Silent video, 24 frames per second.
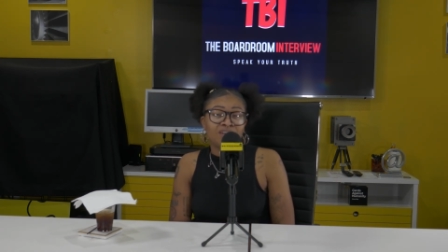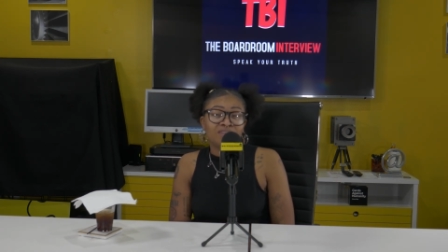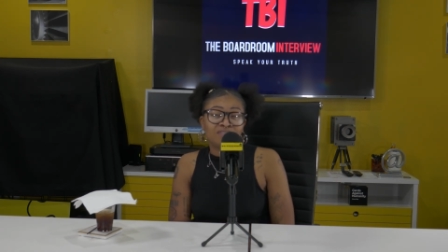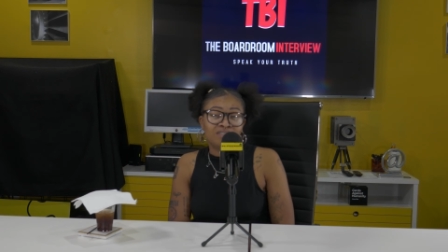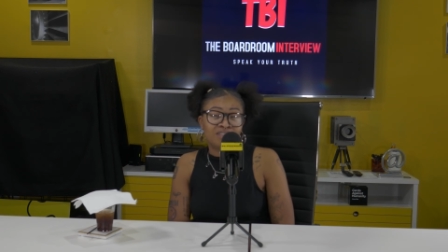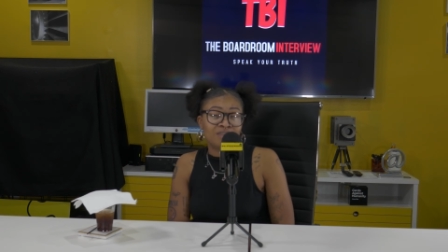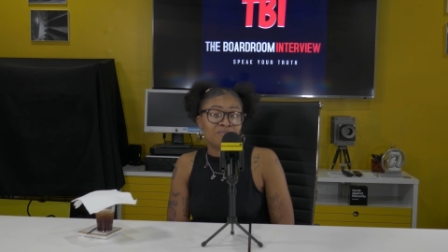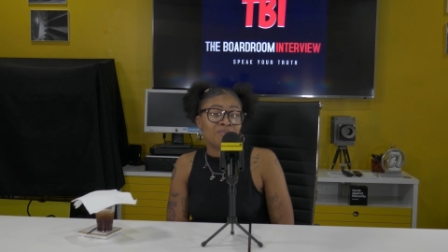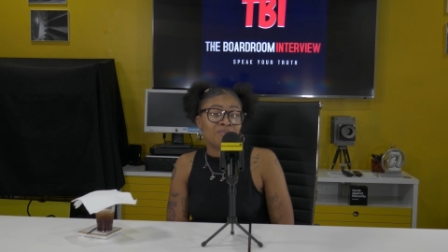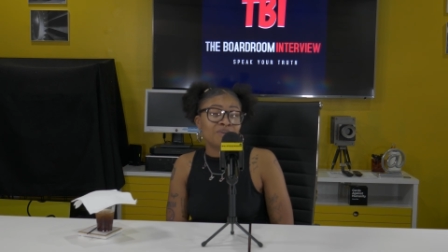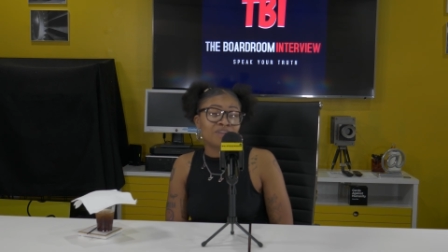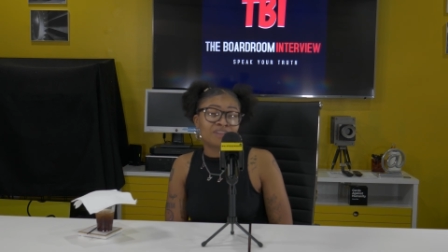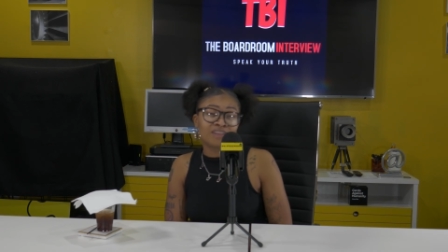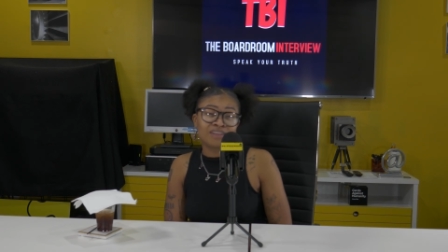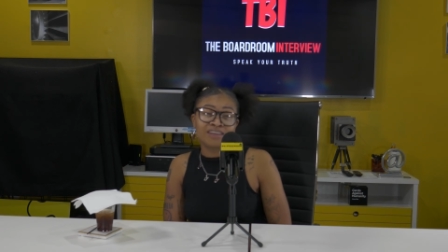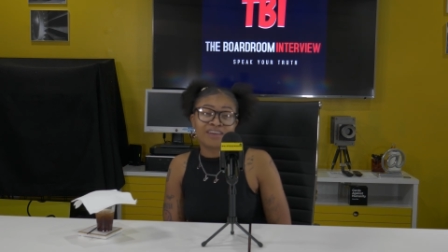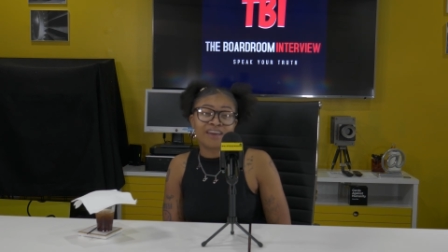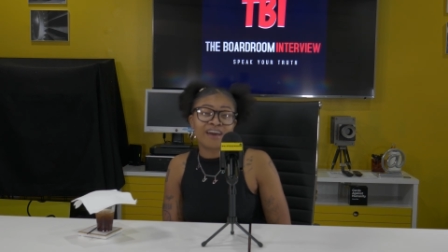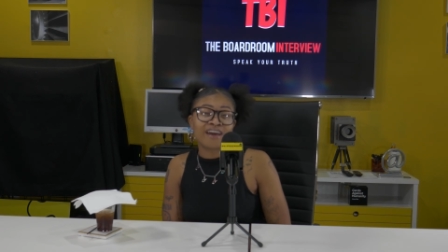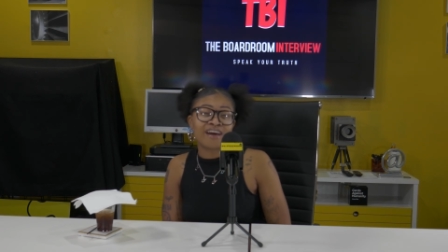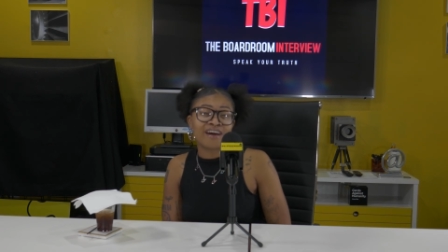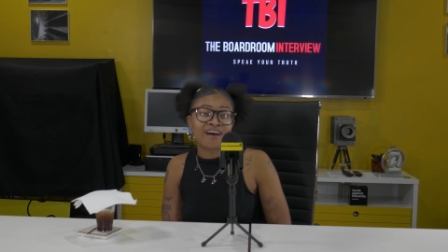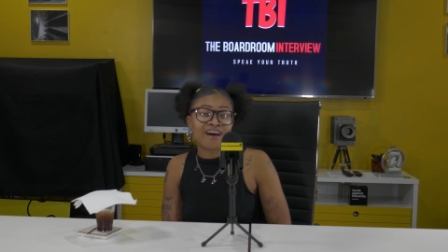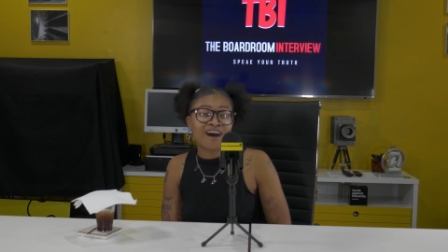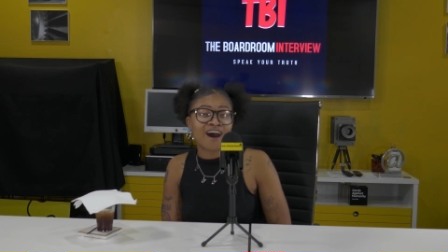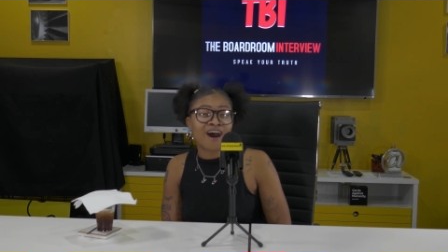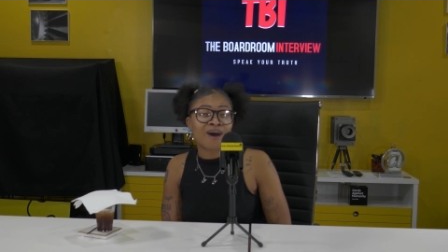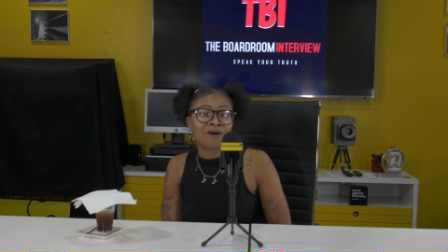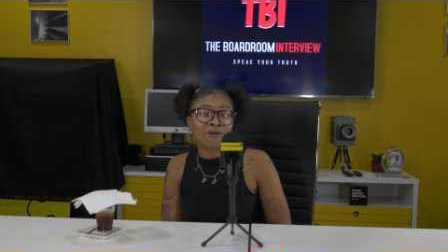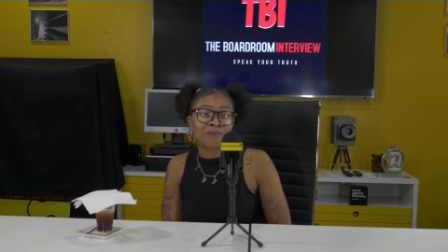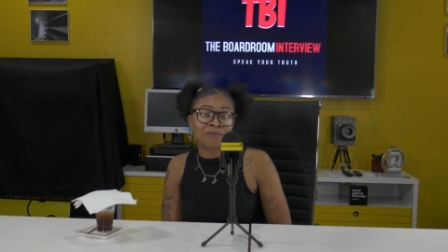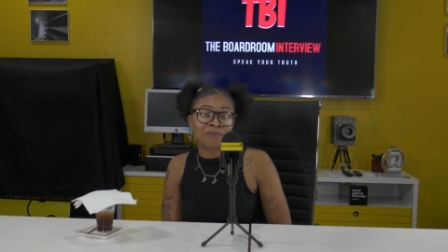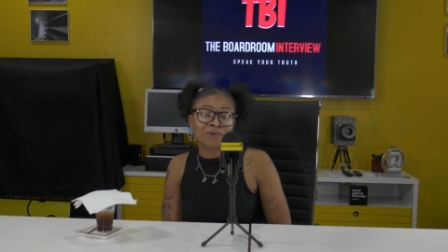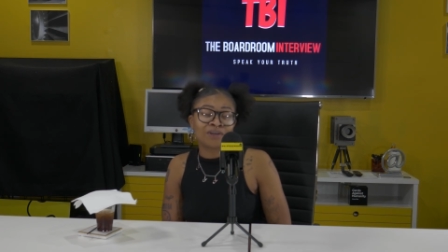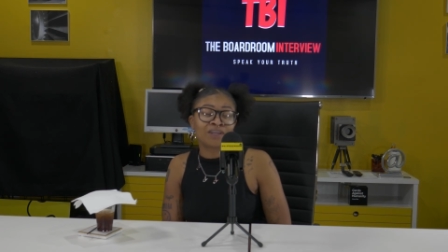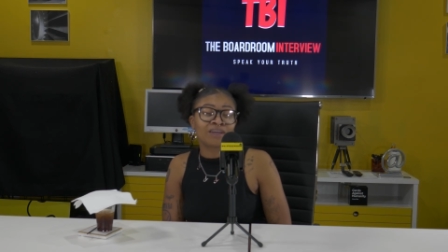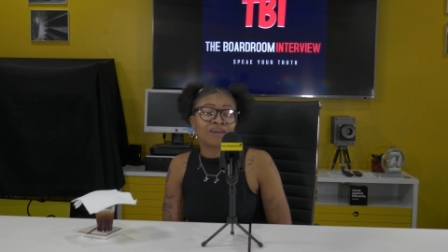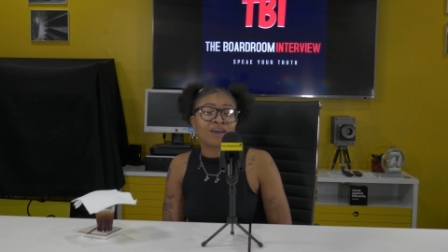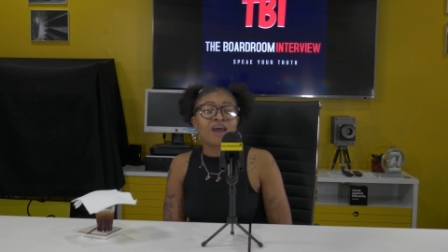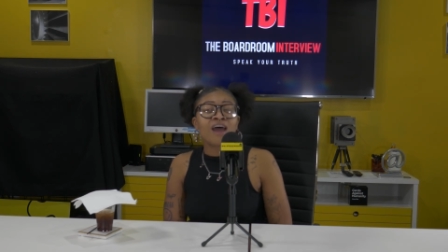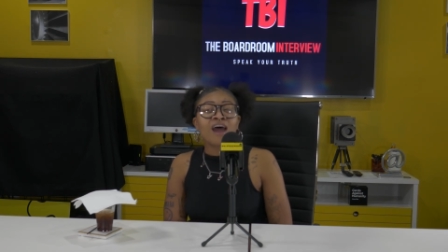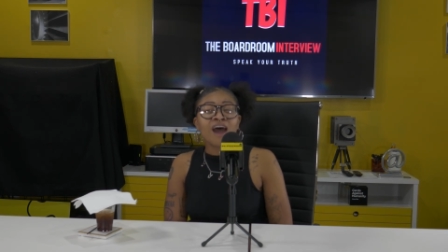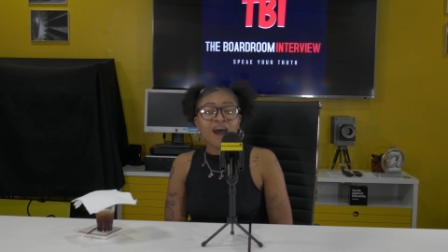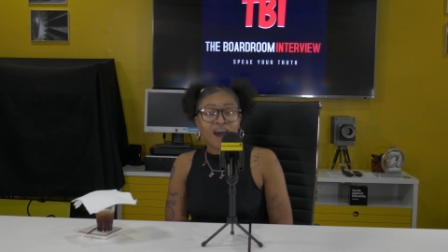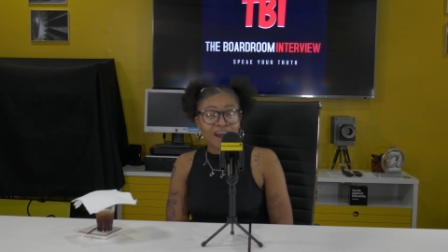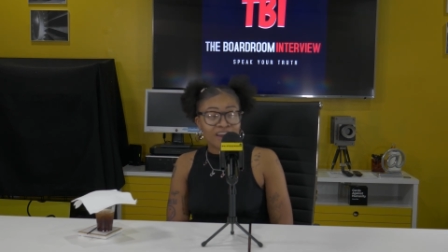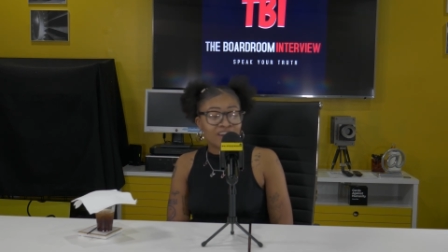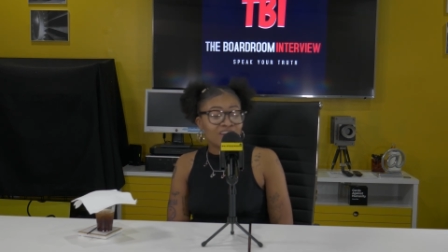typically, yeah, I would.
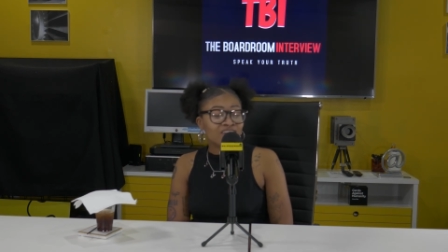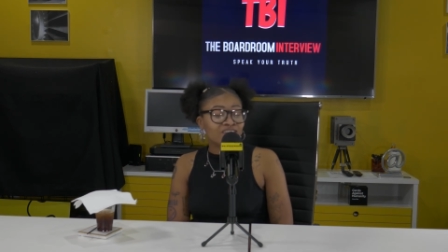I